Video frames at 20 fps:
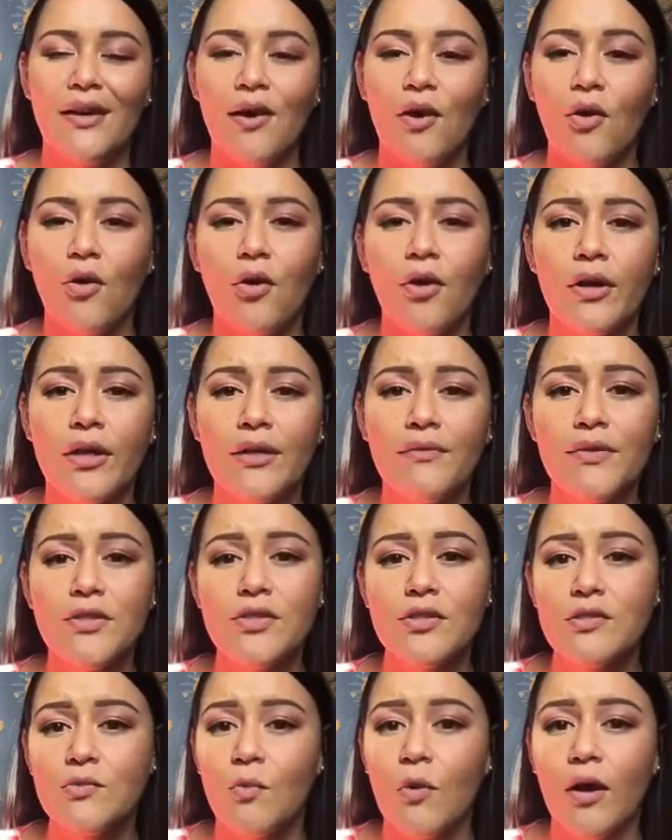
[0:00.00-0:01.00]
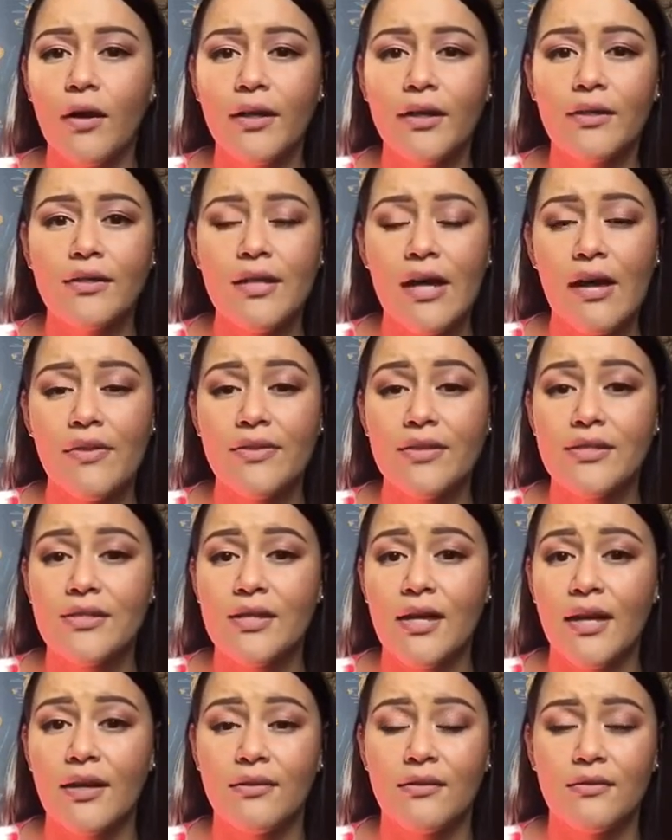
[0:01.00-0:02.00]
Or even just walking down the
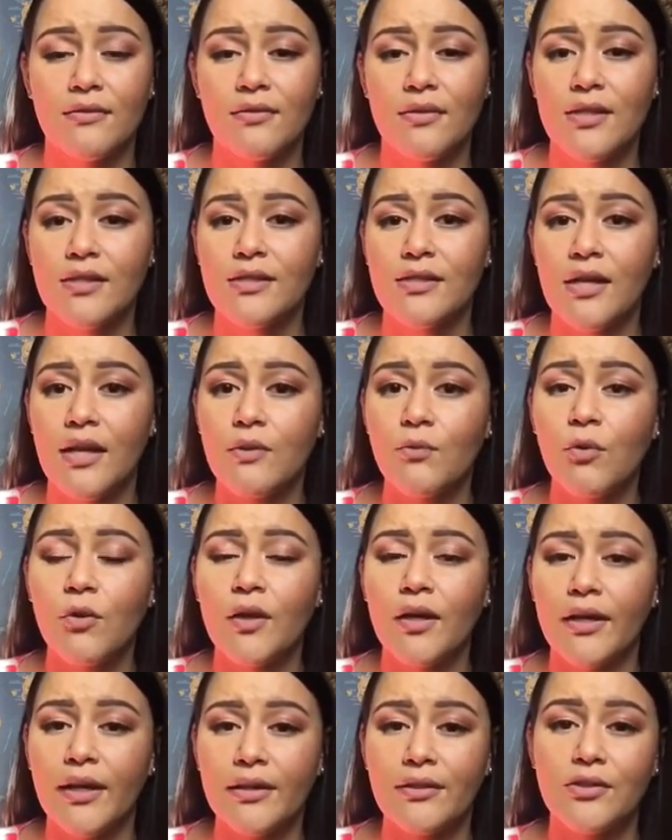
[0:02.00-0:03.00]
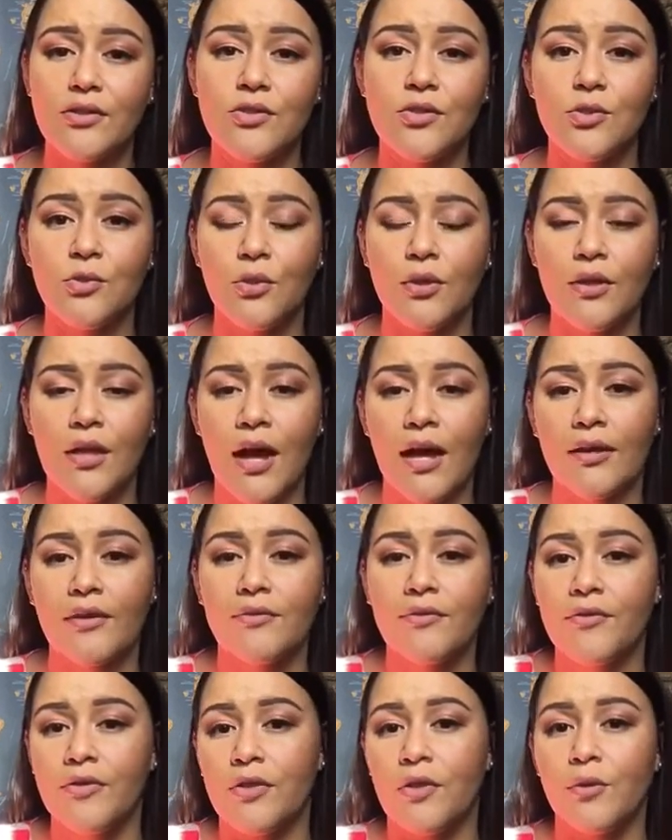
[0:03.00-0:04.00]
Seine. The Seine will connect you to a lot
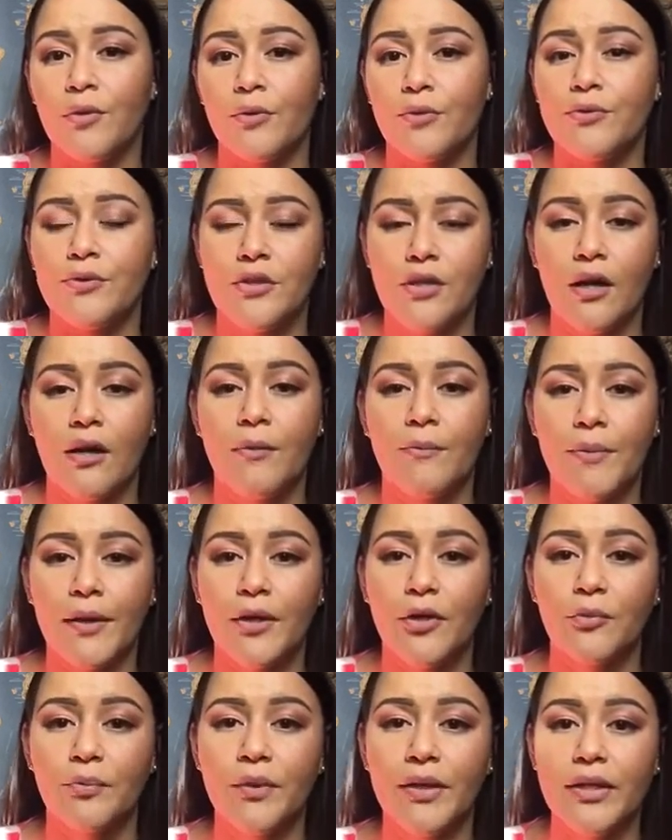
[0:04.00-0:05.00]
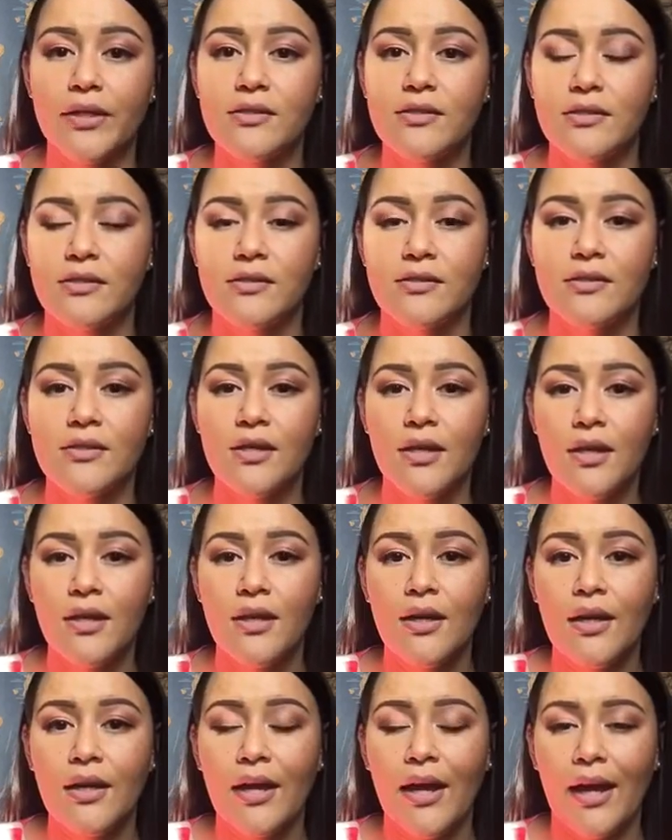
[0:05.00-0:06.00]
of those bigger places,
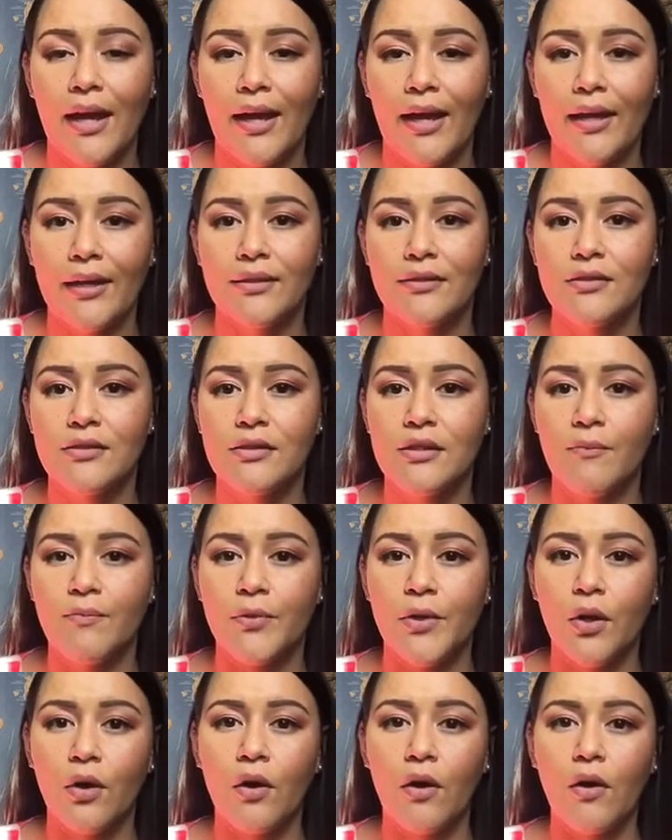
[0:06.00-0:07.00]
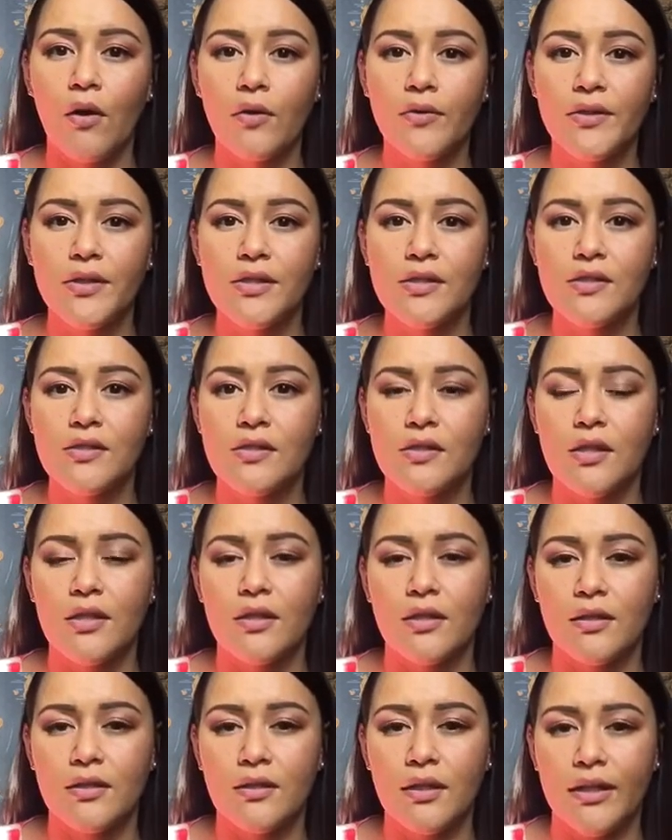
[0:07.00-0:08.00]
and there are all these
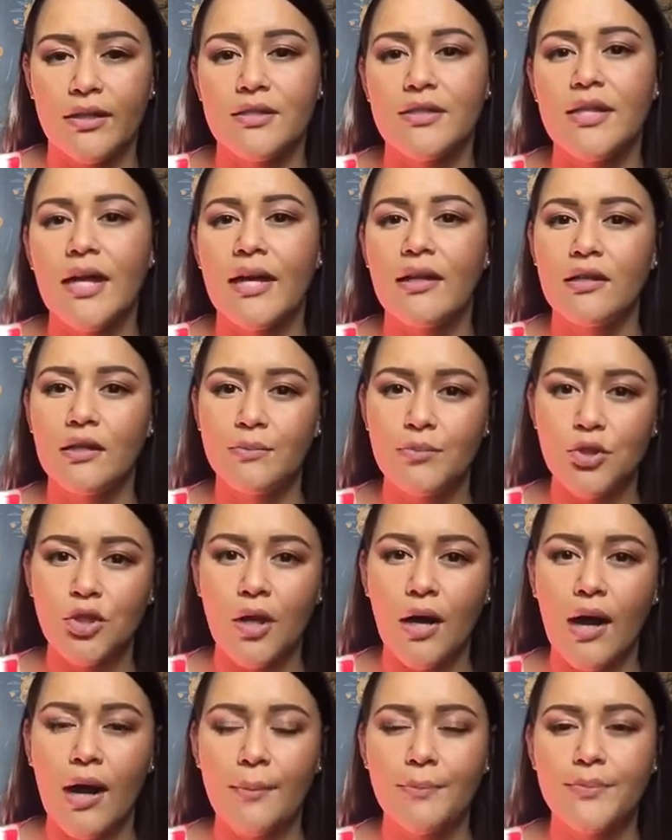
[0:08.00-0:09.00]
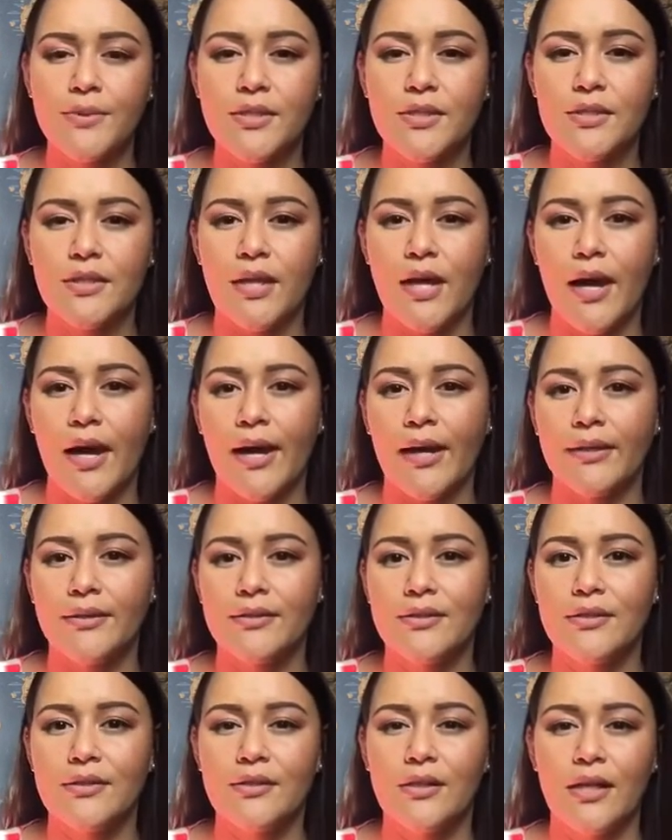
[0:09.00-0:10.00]
like stand-up shops
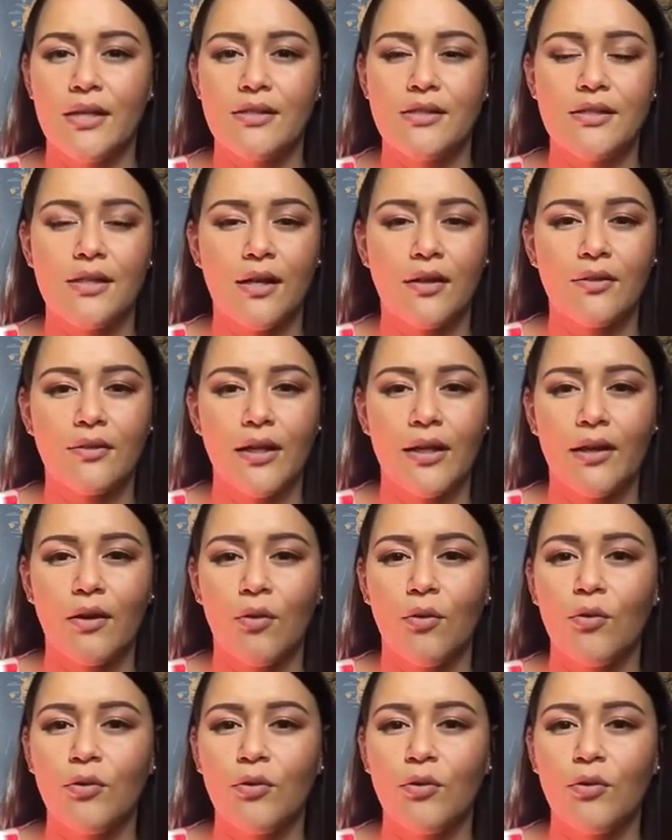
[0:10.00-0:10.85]
that they sell like